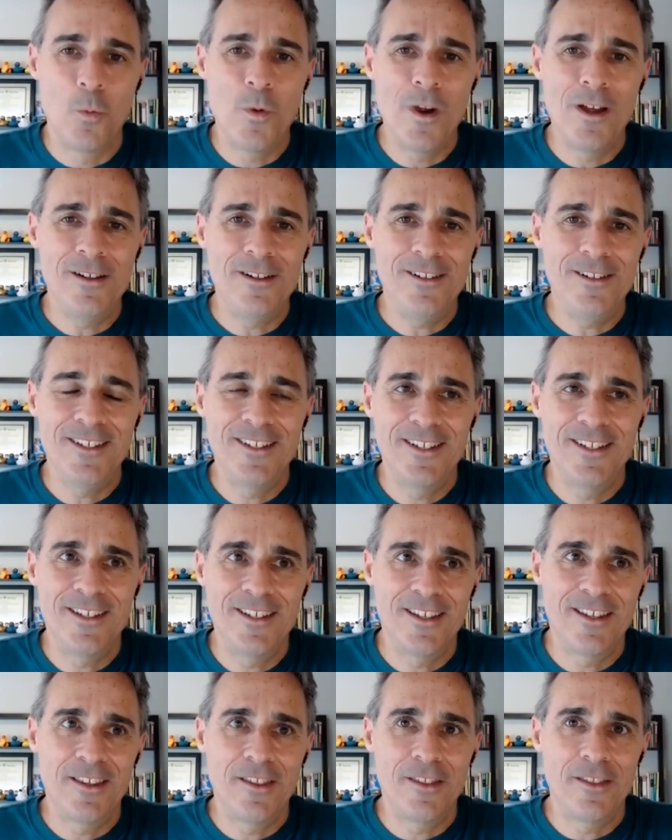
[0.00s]
Well,
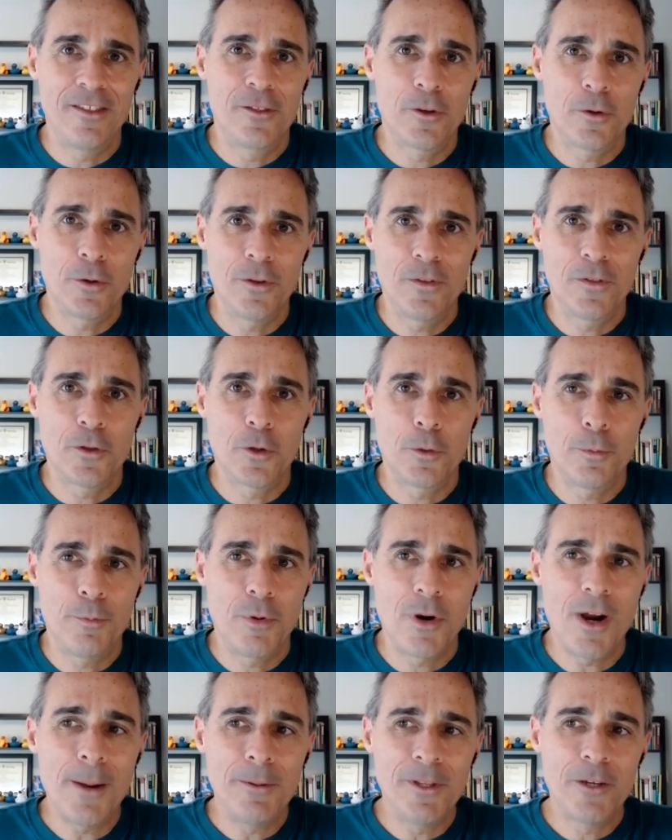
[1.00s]
they're
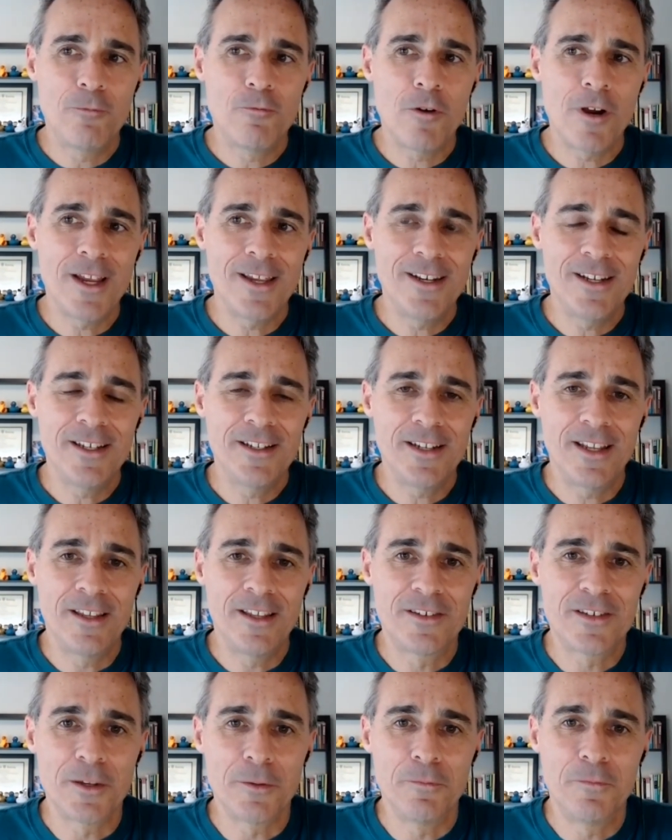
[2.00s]
probably right in
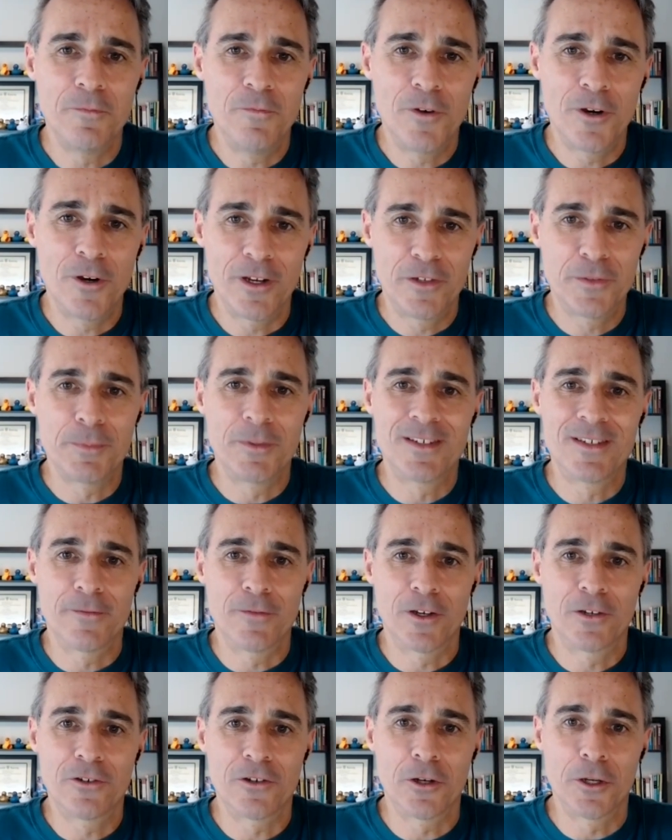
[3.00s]
some very
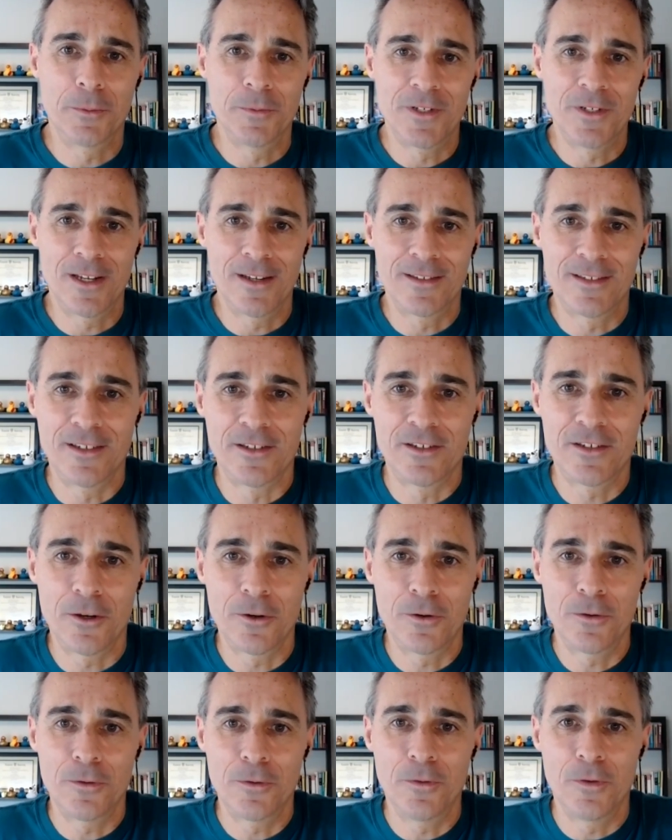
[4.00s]
specific circumstances.
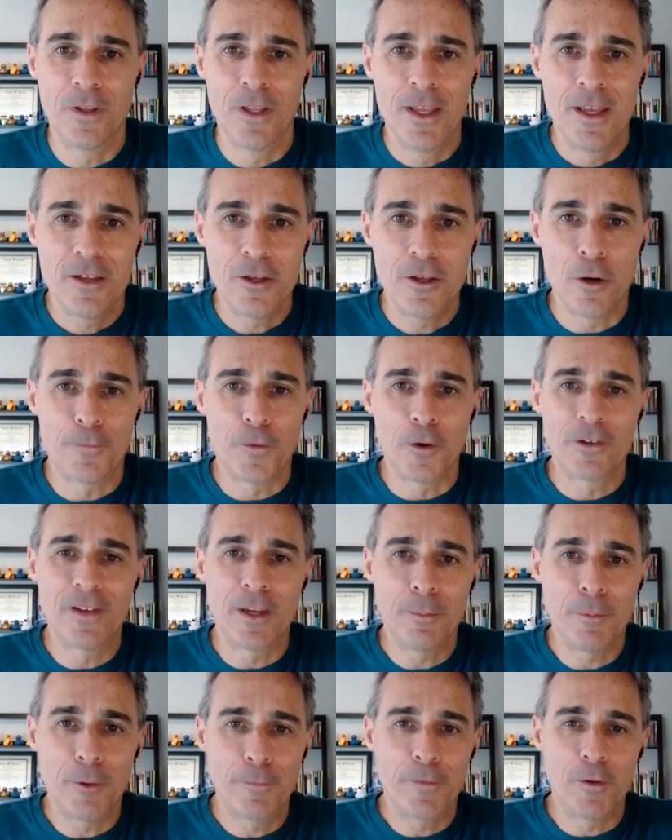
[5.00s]
So, for
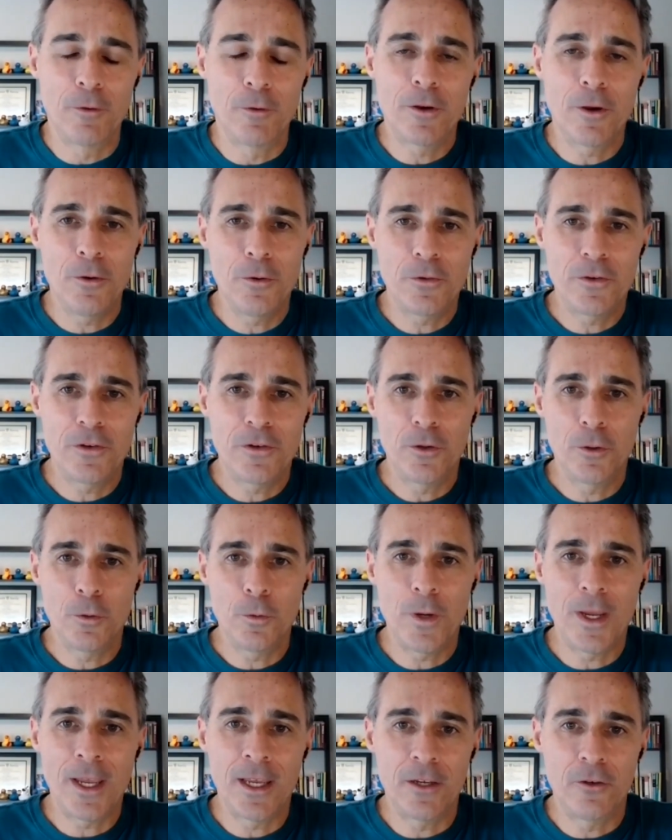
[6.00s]
example, if you go
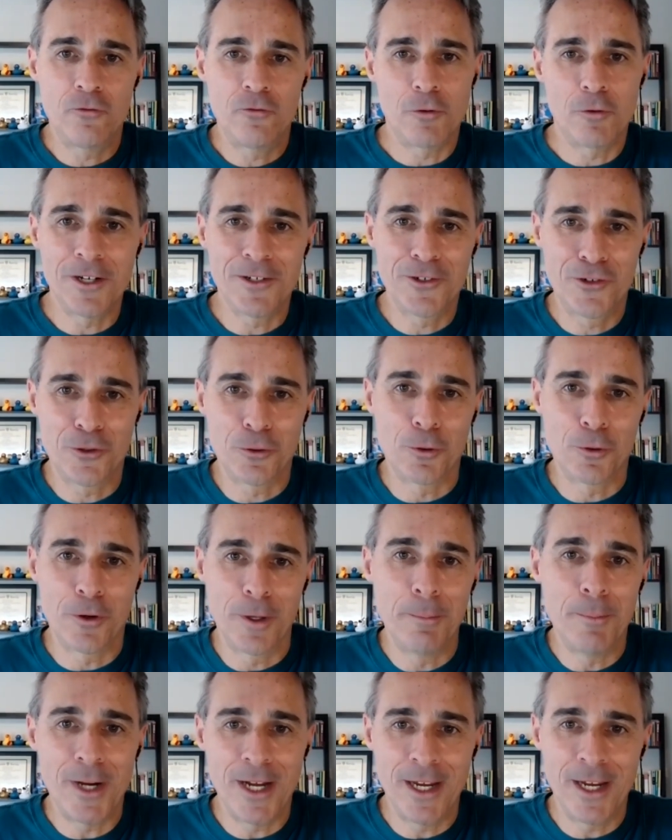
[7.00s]
to a drugstore
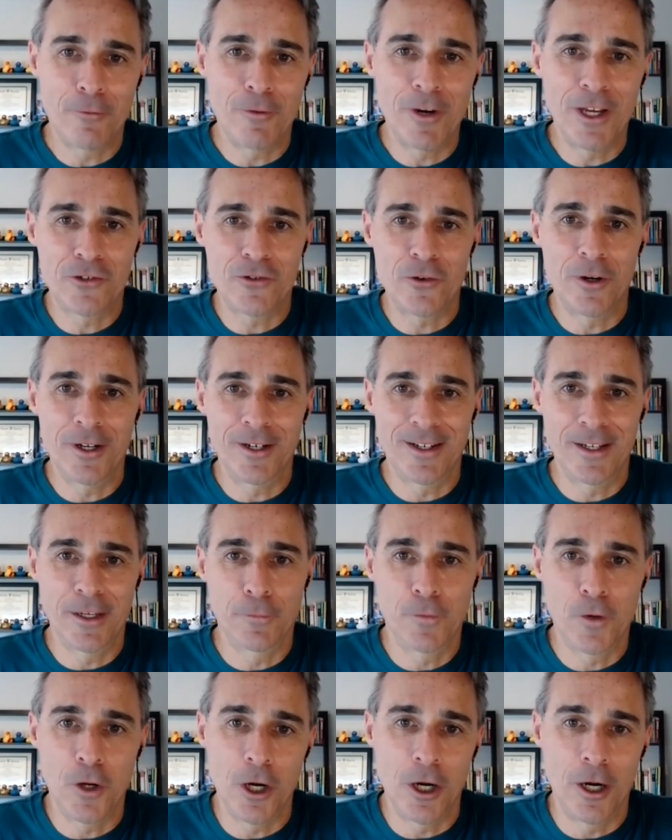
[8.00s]
and buy a restaurant
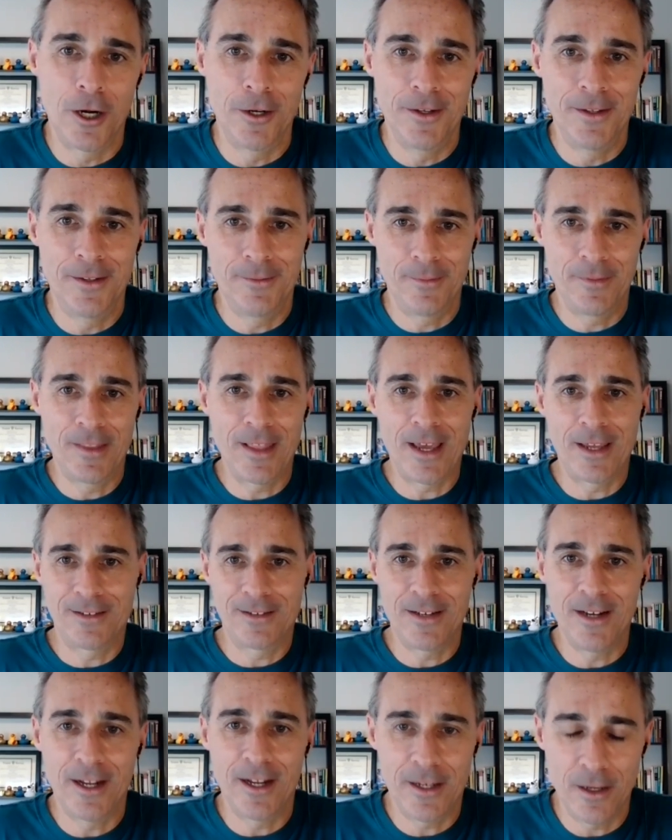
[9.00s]
gift card,
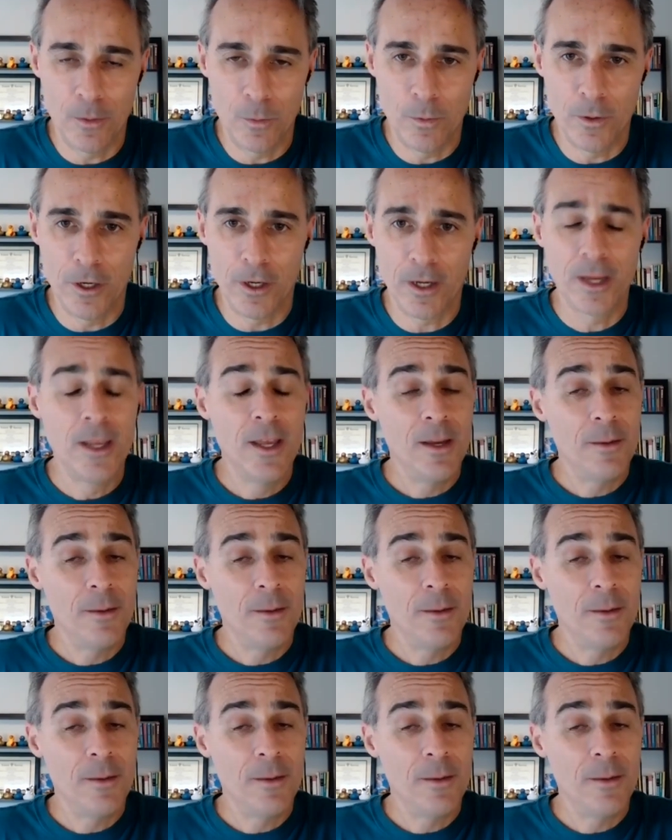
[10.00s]
that's not going to work.